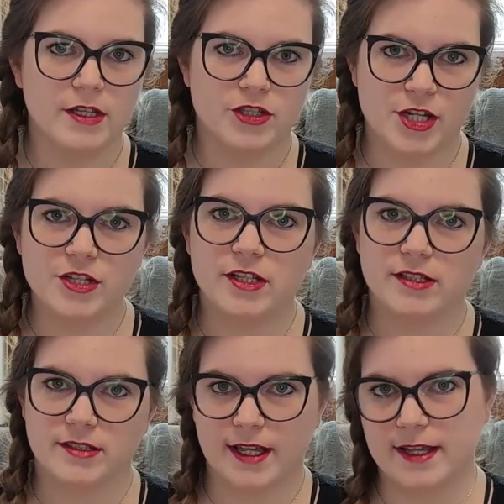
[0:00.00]
Changing the
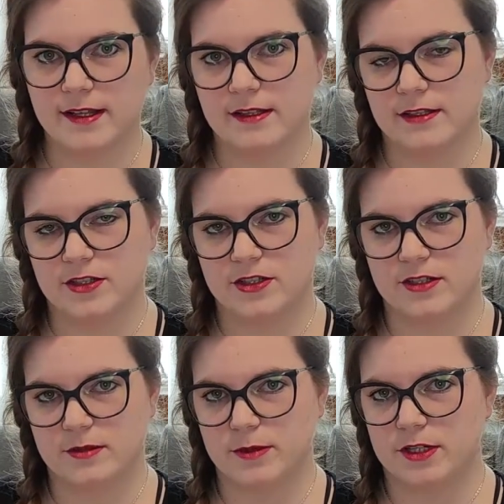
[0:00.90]
scale is
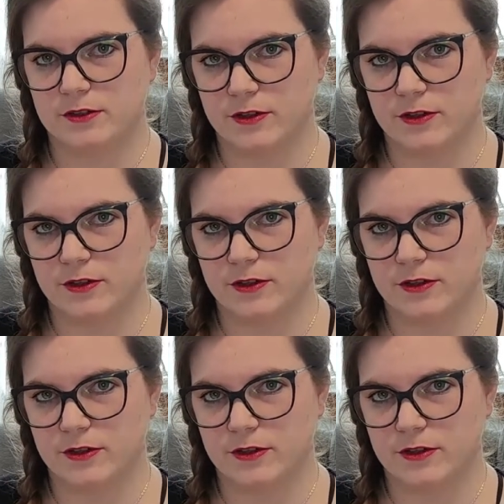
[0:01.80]
just a matter